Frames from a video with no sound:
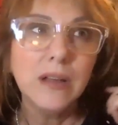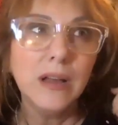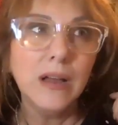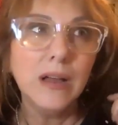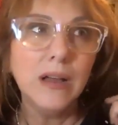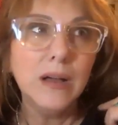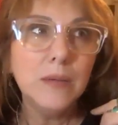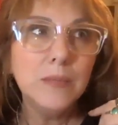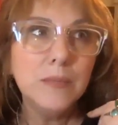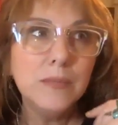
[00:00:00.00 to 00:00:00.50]

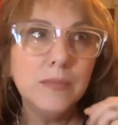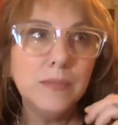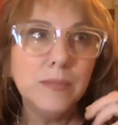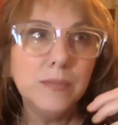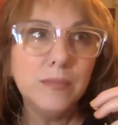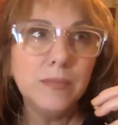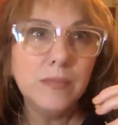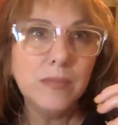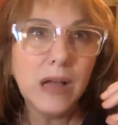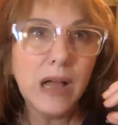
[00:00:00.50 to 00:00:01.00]

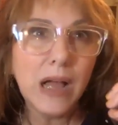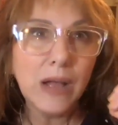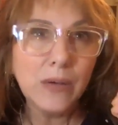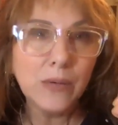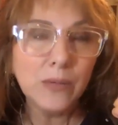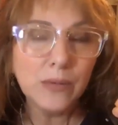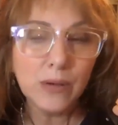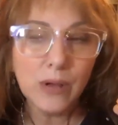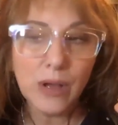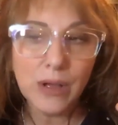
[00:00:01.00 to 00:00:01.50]
I
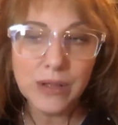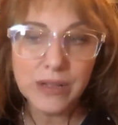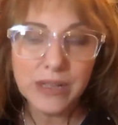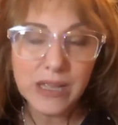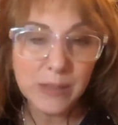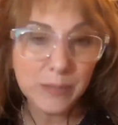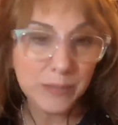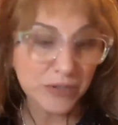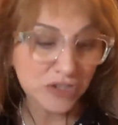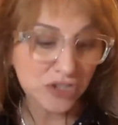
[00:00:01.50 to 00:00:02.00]

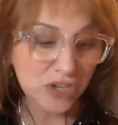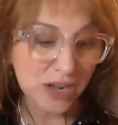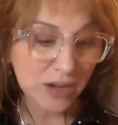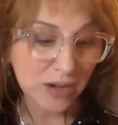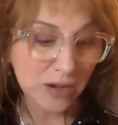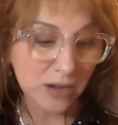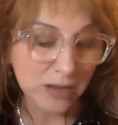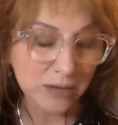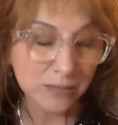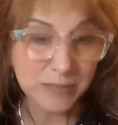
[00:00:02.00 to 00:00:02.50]
keep a check
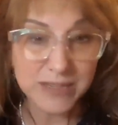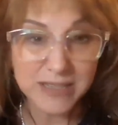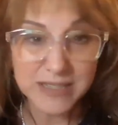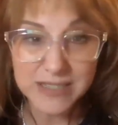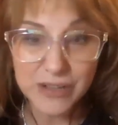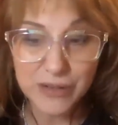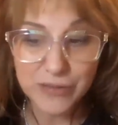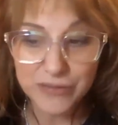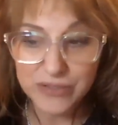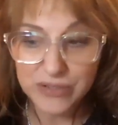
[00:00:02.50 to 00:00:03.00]
on
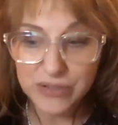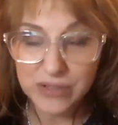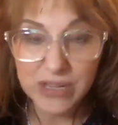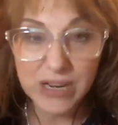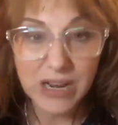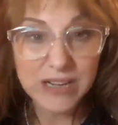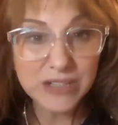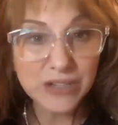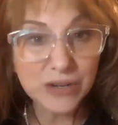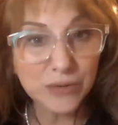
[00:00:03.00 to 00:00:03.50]
myself so that
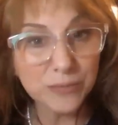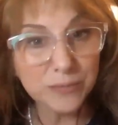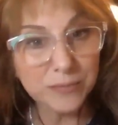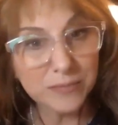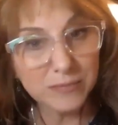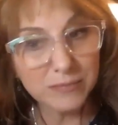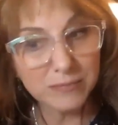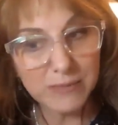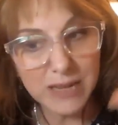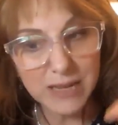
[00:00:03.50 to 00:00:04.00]
I don't
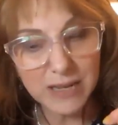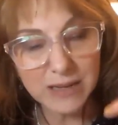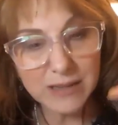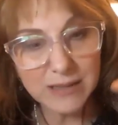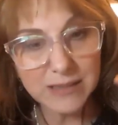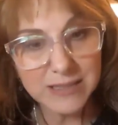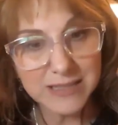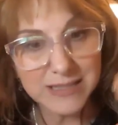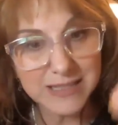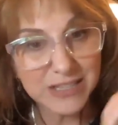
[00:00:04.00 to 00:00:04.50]
make
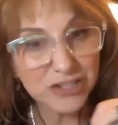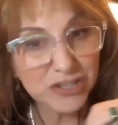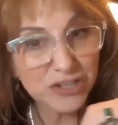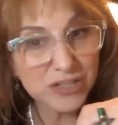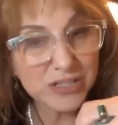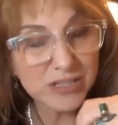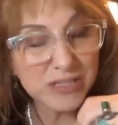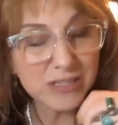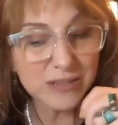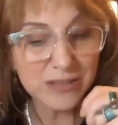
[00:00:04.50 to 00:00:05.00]

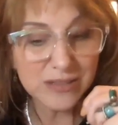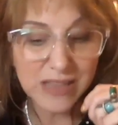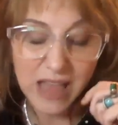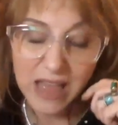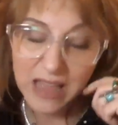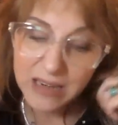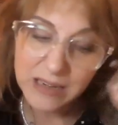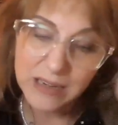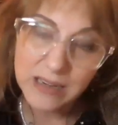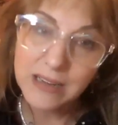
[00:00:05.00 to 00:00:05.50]
decisions
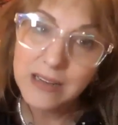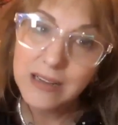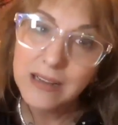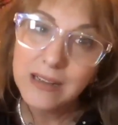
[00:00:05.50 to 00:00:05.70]
then.